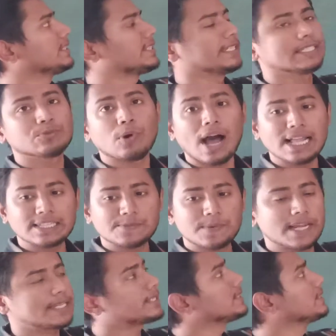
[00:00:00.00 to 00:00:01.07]
This is ones
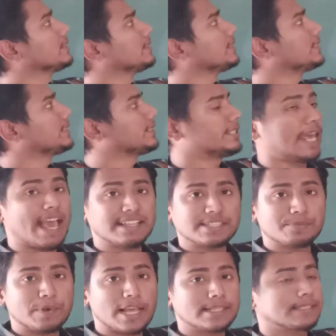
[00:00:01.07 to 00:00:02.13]
place, this is
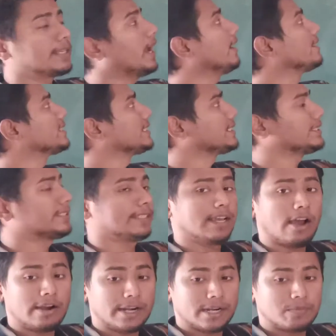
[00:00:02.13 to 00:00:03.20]
tens place, and this is
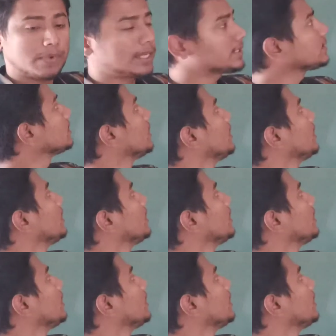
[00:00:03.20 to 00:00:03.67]
hundred place.